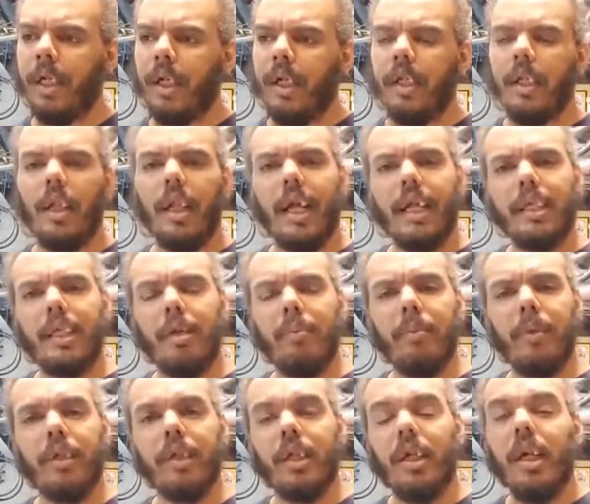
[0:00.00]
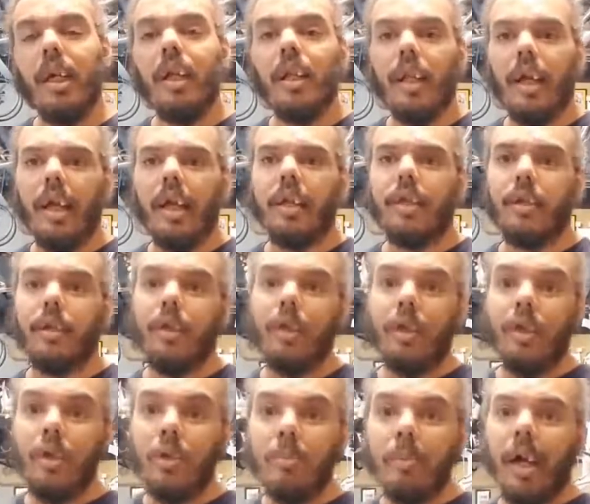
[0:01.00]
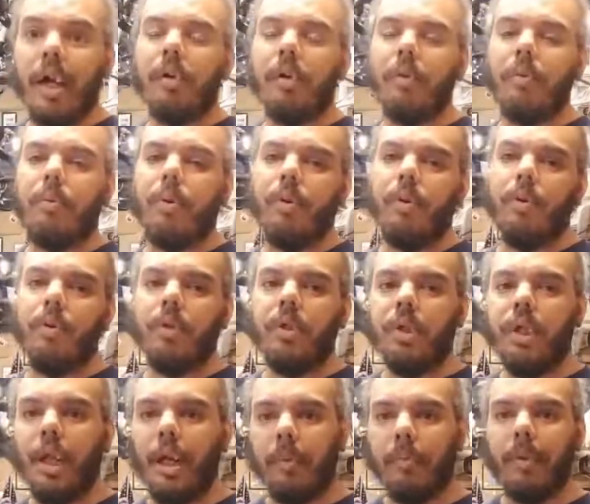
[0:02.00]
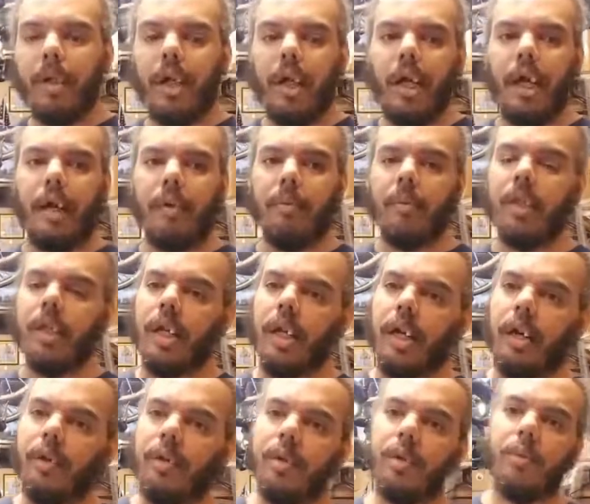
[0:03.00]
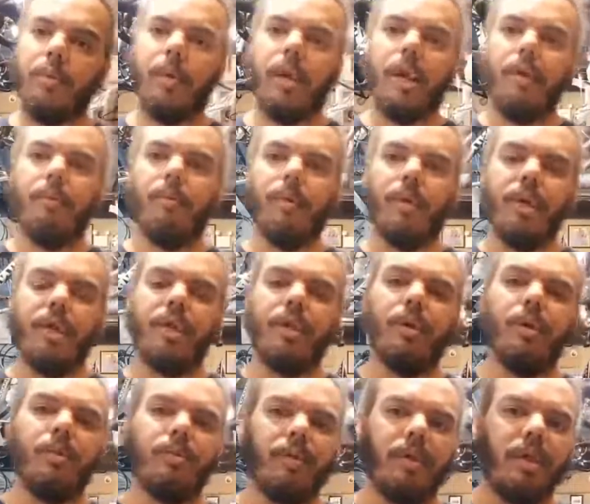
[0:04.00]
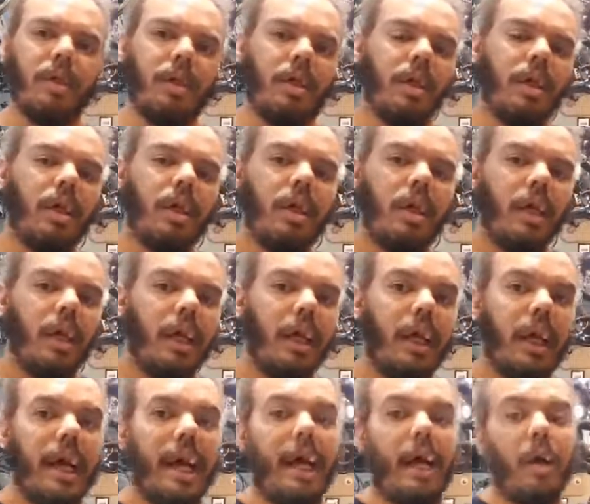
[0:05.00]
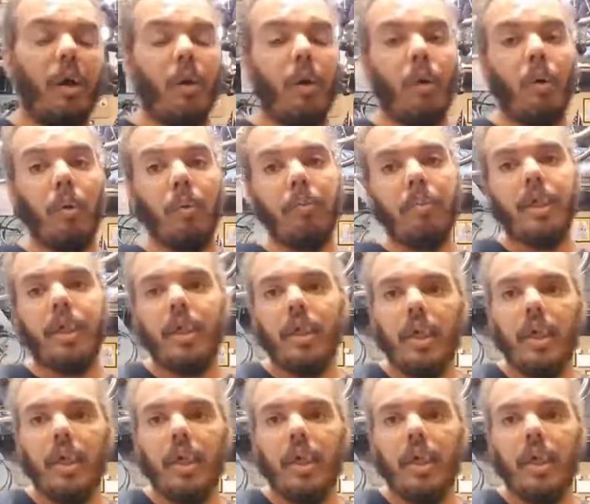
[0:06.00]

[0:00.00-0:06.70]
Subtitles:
The last couple of like, so the new microphone setup that I have at the house when I voice over at home